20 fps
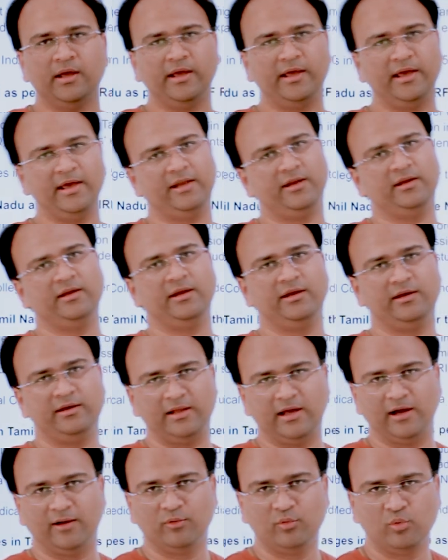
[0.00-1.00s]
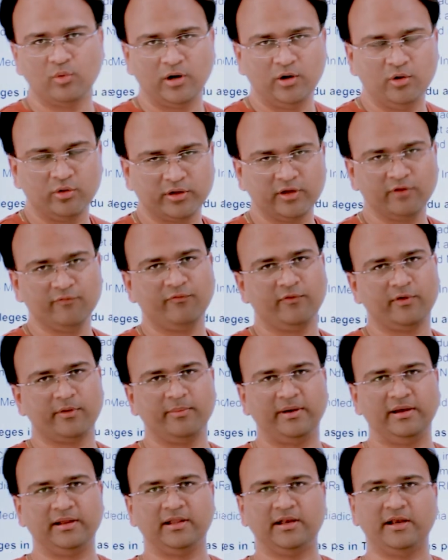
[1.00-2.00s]
here in India, who are looking for
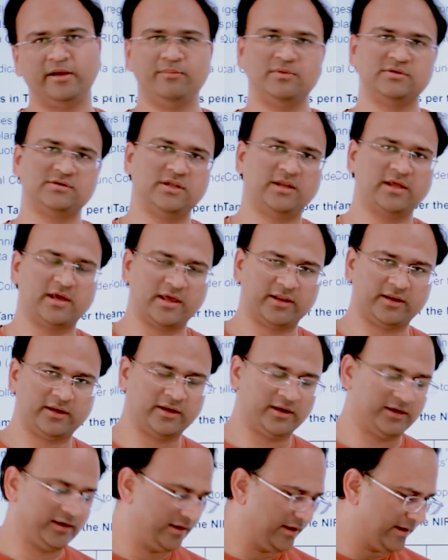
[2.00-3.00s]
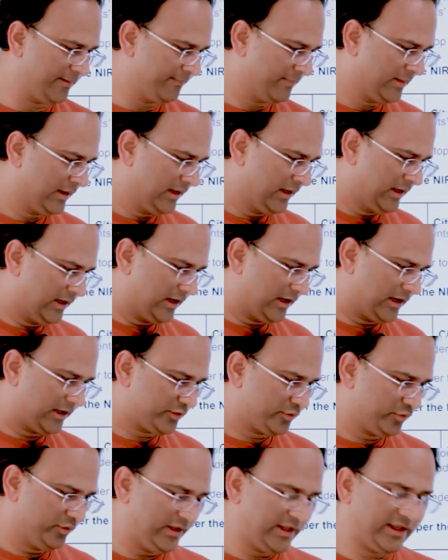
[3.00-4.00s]
medical admission here in India. Uh,
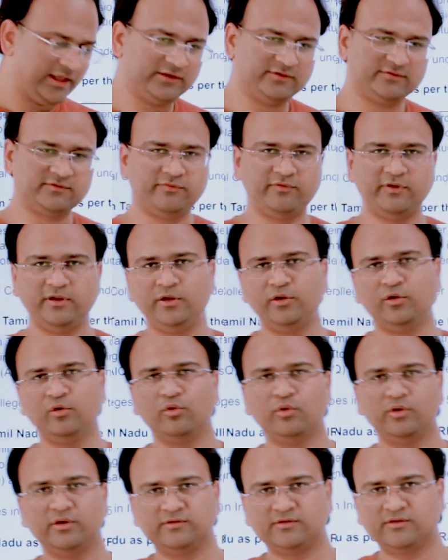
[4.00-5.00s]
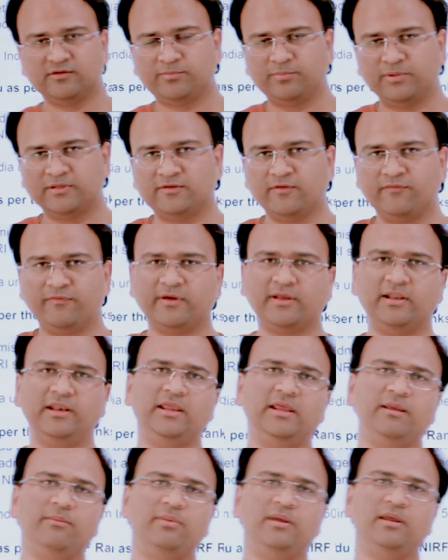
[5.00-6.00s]
today's video is
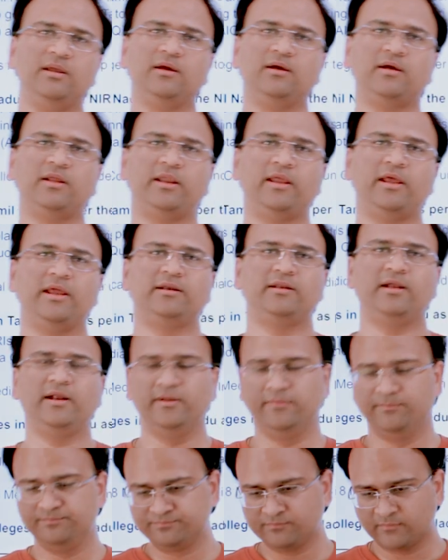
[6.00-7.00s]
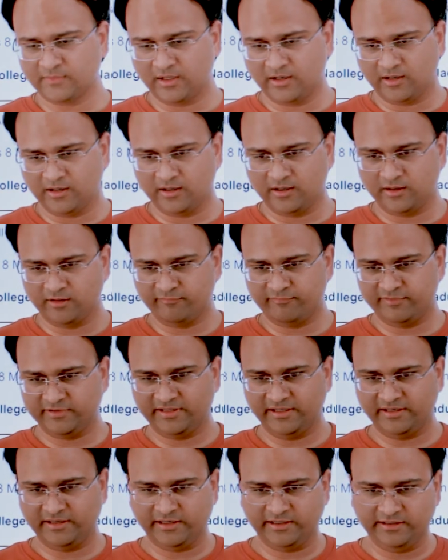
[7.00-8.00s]
specifically being created uh,
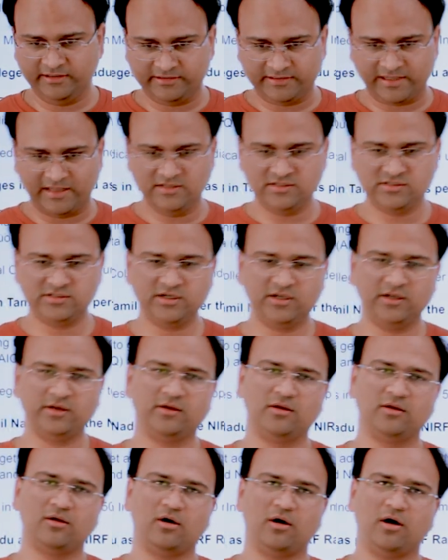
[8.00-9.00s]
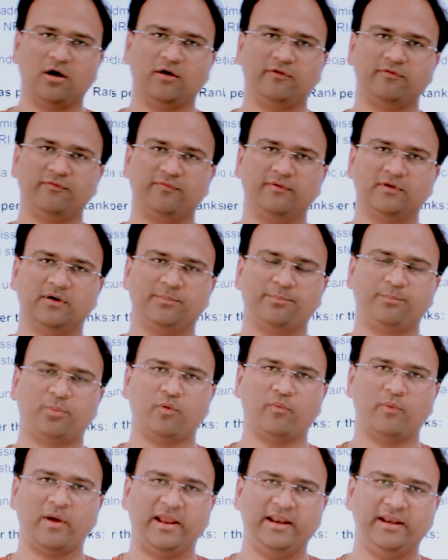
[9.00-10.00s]
with an intention of uh,
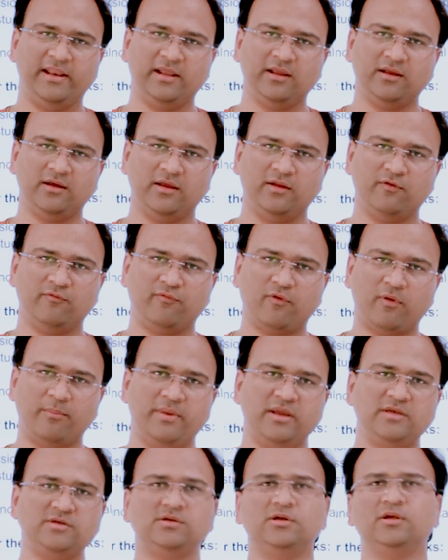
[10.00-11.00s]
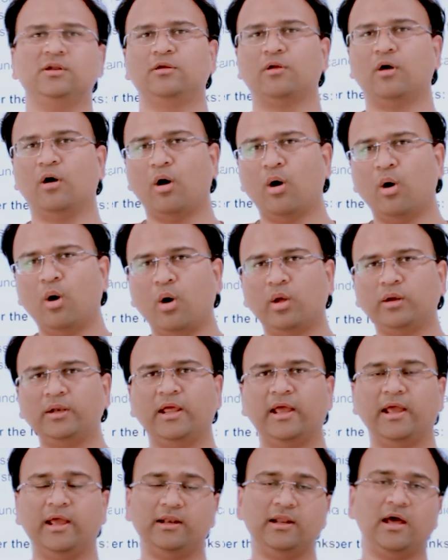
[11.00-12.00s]
providing information
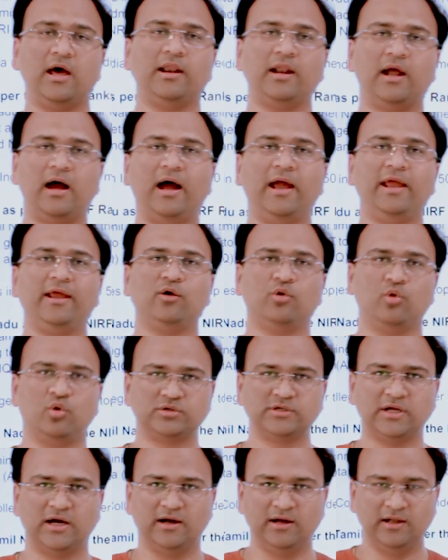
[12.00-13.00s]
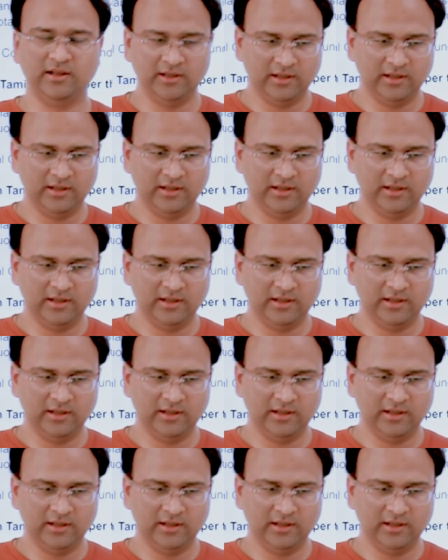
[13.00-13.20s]
on NRI quota